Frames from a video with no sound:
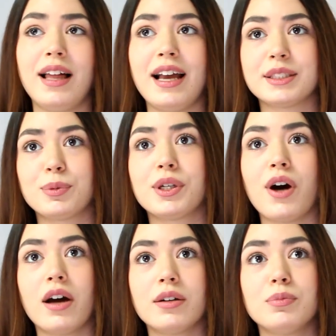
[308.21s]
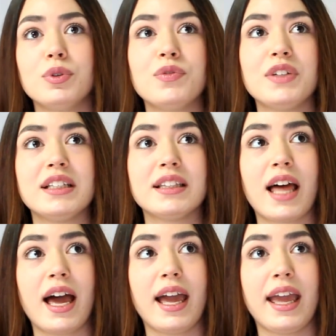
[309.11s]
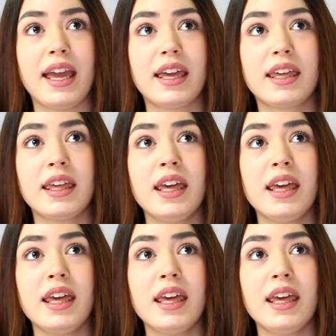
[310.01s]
as we got a movie like